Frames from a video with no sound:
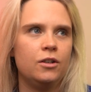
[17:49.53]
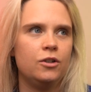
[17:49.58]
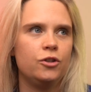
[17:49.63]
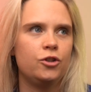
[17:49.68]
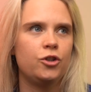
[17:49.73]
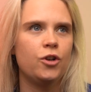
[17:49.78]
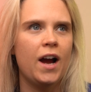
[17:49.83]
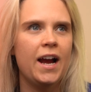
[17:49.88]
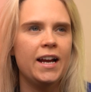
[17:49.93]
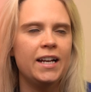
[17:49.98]

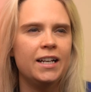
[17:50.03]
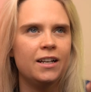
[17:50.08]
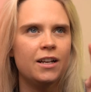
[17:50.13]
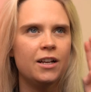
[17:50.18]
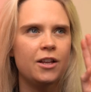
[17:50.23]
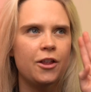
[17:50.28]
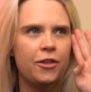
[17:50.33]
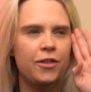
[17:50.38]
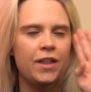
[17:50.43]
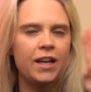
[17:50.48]
try and
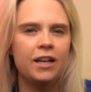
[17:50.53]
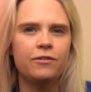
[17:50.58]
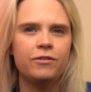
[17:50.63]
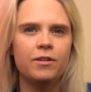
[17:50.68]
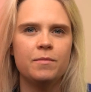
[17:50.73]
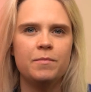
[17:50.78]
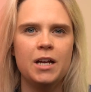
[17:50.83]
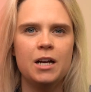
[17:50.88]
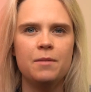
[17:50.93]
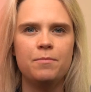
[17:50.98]
think
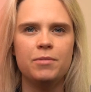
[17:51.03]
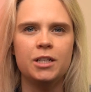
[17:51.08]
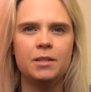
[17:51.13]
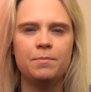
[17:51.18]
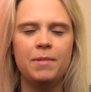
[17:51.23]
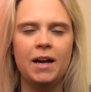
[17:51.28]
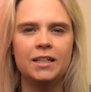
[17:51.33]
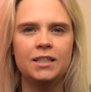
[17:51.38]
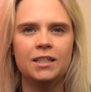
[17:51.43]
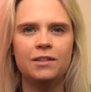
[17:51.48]
from their
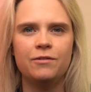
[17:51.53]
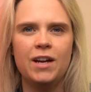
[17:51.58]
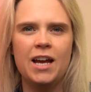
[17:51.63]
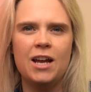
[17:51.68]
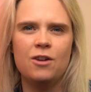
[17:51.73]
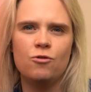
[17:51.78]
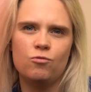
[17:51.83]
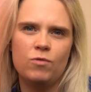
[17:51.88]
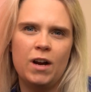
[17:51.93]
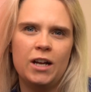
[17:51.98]
perspective
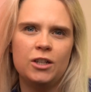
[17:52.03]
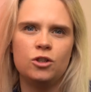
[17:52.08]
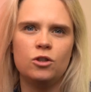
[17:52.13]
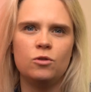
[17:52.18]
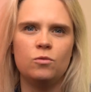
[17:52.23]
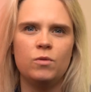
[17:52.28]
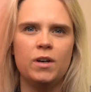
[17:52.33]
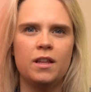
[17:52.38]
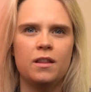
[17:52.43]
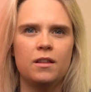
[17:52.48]
and wrestle
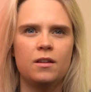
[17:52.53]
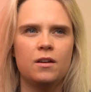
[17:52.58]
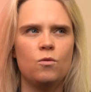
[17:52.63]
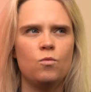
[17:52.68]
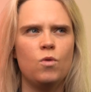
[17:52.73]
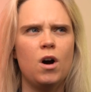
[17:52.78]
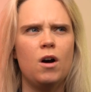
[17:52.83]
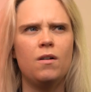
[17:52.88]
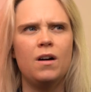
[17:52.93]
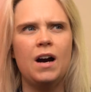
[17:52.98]
with,
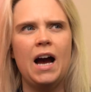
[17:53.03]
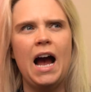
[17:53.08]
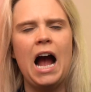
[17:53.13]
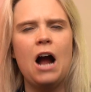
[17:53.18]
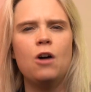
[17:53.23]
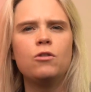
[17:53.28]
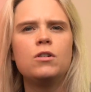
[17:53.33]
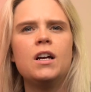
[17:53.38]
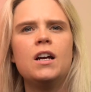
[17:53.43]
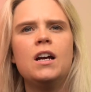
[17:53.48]
well,
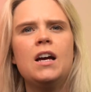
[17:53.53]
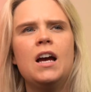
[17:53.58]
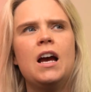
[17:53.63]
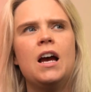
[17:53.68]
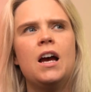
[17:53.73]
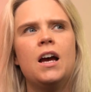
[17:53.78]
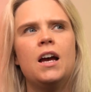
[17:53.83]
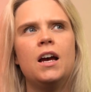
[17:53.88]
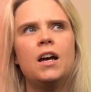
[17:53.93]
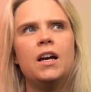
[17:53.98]

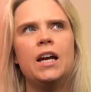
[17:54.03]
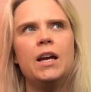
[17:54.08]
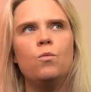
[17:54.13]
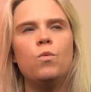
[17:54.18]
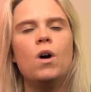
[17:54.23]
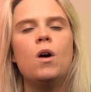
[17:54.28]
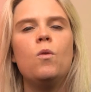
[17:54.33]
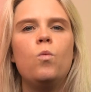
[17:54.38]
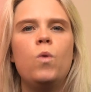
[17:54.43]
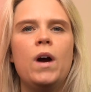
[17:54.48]
in
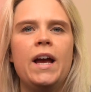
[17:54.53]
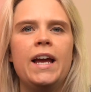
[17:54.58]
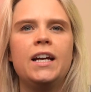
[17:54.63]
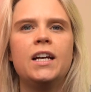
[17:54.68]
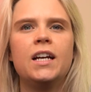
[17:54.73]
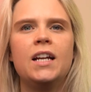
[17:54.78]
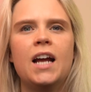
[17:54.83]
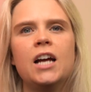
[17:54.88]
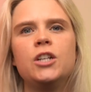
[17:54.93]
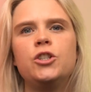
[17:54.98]
what way
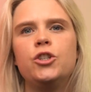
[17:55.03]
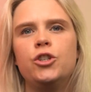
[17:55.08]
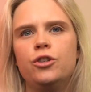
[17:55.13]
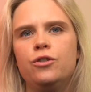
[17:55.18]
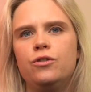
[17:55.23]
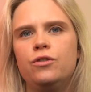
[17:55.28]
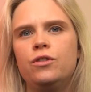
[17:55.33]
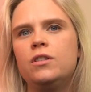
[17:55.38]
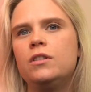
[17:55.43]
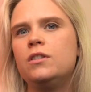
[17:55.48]
could I
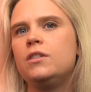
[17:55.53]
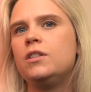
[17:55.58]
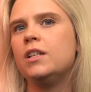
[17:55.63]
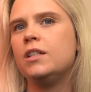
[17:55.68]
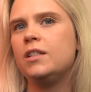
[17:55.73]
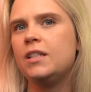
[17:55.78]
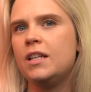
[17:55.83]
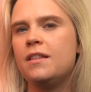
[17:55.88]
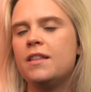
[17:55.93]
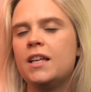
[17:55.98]
choose to
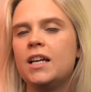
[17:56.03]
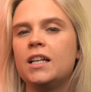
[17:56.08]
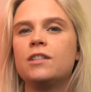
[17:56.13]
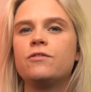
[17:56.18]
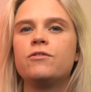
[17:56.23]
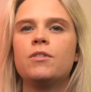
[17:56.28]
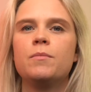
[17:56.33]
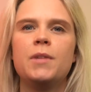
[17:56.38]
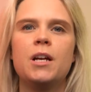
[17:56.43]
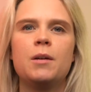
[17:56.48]
see things
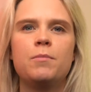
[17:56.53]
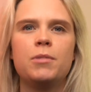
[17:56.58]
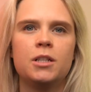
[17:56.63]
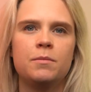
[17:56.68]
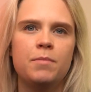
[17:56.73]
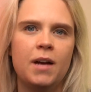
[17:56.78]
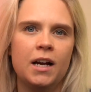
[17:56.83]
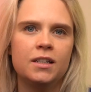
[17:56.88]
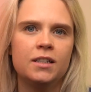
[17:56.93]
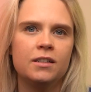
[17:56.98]
from their
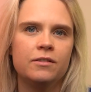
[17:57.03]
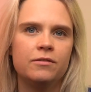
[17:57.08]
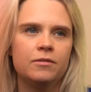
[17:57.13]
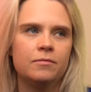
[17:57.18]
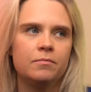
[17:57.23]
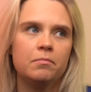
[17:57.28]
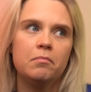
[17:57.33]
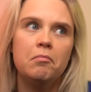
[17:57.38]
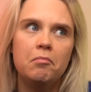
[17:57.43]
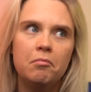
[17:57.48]
perspective?
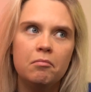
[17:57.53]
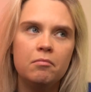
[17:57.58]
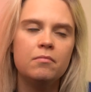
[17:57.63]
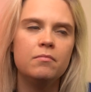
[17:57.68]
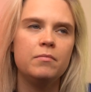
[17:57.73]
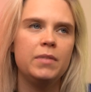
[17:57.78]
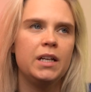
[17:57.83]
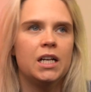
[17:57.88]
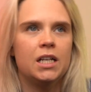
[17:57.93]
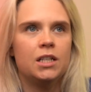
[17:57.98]

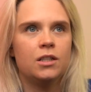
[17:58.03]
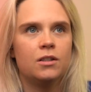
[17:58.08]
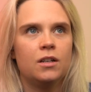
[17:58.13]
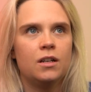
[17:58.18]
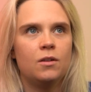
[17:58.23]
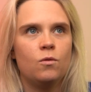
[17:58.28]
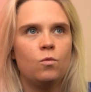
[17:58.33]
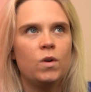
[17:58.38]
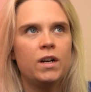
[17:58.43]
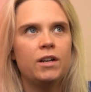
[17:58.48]
Because
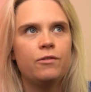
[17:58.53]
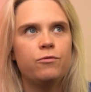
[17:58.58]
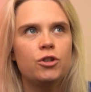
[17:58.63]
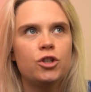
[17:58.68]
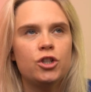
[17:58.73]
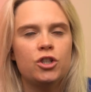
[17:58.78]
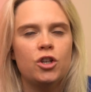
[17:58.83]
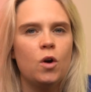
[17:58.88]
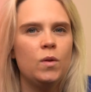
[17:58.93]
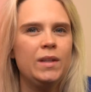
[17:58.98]
what if we're
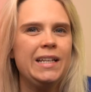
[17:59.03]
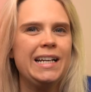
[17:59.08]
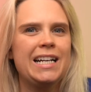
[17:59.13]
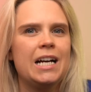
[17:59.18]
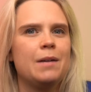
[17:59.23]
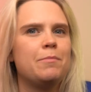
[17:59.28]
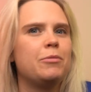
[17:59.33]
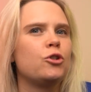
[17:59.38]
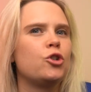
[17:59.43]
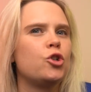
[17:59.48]
just only a
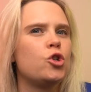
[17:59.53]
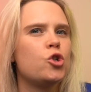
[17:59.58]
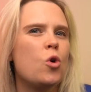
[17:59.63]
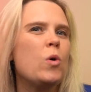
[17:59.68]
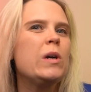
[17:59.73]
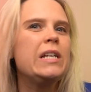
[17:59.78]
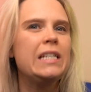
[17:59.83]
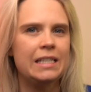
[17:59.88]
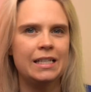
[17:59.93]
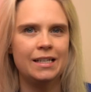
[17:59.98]
couple
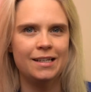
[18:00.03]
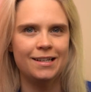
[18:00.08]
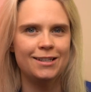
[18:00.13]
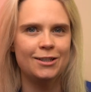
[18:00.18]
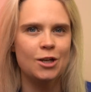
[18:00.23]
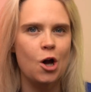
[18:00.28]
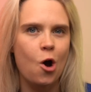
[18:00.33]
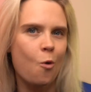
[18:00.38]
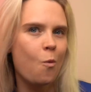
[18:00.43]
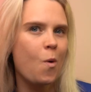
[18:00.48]
choices
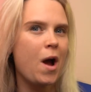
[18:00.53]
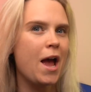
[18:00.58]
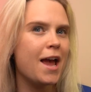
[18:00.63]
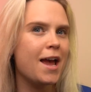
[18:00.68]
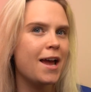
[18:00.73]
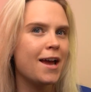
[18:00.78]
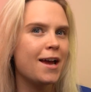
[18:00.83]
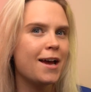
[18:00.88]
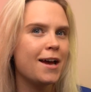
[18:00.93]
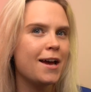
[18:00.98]

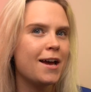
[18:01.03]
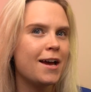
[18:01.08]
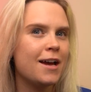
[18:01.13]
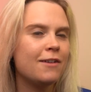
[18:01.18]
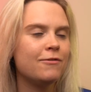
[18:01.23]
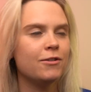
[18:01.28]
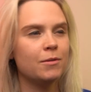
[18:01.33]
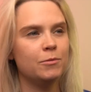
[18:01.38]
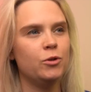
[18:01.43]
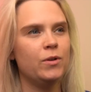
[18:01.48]
away
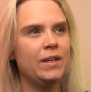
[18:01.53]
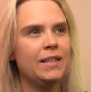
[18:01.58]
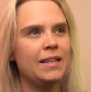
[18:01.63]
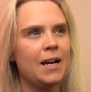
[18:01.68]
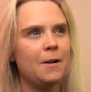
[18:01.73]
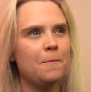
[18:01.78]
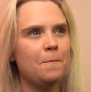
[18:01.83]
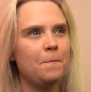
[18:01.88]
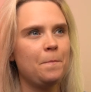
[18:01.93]
from doing that?